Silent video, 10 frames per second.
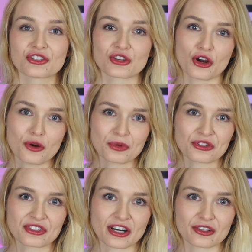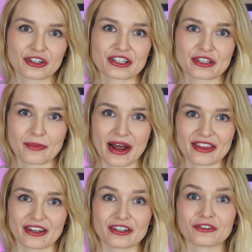So I hope you'll start learning some
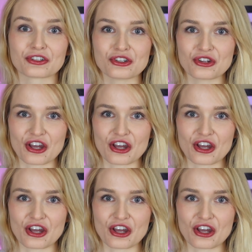Python if you're new to